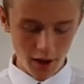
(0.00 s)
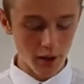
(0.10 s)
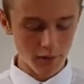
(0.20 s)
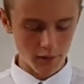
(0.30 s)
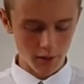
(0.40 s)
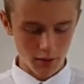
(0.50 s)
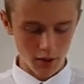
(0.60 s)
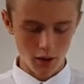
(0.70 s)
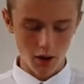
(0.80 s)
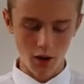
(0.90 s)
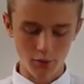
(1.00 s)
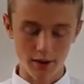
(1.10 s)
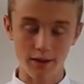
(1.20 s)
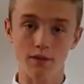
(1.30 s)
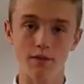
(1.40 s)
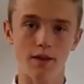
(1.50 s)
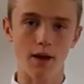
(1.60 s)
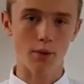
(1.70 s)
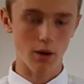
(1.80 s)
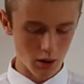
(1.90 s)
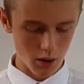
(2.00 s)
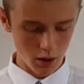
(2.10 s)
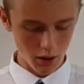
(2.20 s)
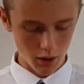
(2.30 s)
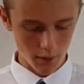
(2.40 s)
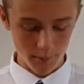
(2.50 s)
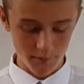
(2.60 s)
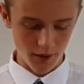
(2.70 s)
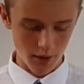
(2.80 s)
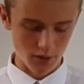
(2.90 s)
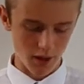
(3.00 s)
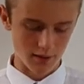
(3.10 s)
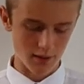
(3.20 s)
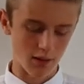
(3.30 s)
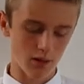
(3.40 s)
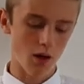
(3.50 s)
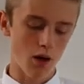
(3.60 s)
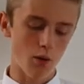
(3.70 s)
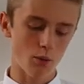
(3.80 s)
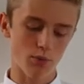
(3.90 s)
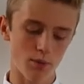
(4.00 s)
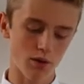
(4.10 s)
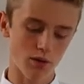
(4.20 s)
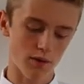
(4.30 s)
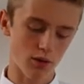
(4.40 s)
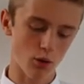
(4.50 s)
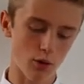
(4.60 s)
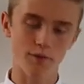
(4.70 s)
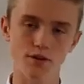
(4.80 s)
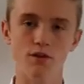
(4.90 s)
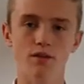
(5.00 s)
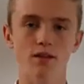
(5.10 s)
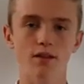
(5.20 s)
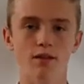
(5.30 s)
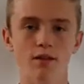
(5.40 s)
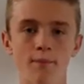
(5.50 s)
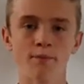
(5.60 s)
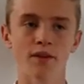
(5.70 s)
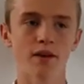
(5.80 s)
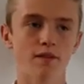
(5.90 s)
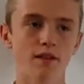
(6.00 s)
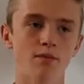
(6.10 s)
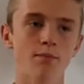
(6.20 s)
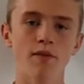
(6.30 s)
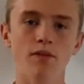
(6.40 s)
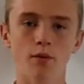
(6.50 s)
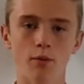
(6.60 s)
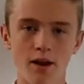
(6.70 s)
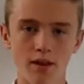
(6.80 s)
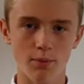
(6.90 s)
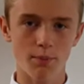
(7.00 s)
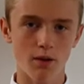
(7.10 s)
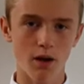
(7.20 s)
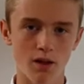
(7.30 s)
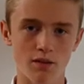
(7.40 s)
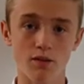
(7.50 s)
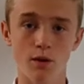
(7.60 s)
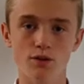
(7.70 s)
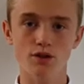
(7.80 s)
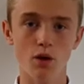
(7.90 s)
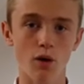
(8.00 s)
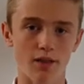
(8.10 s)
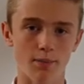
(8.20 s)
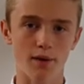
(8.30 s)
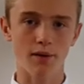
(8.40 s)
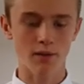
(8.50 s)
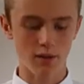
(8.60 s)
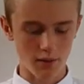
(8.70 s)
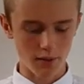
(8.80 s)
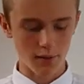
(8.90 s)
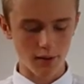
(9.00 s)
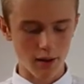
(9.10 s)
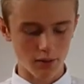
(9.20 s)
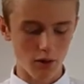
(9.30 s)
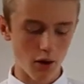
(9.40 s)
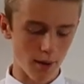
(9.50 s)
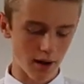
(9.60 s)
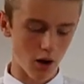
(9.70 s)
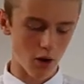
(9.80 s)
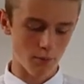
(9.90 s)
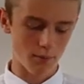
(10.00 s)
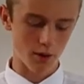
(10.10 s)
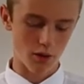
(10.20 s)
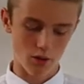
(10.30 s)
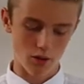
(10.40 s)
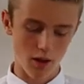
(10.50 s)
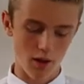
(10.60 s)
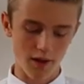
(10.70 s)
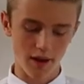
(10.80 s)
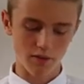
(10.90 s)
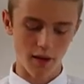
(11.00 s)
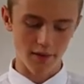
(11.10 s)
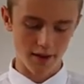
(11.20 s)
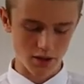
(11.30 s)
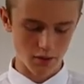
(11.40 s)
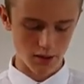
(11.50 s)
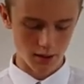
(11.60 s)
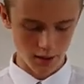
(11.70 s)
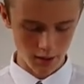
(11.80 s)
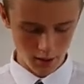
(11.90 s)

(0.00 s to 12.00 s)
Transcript: Another reason they were failed tactics was because of the tour of duty system. This meant that when soldiers got experience, they were allowed to go back home because they had done their duty.